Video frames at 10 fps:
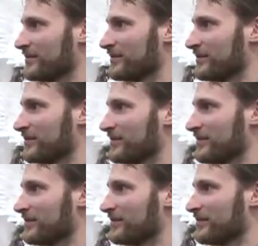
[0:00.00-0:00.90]

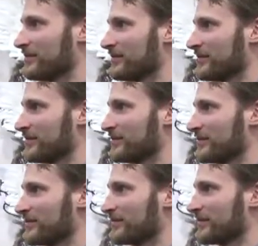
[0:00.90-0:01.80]

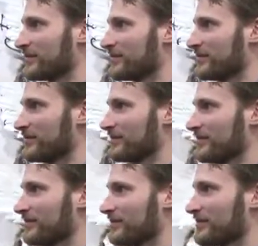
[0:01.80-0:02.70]

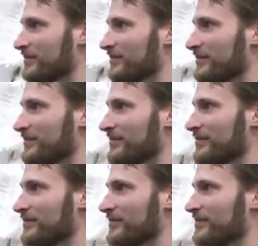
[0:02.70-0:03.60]

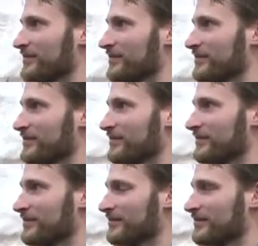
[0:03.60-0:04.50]

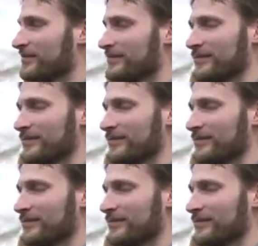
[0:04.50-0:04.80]
This person isn't speaking.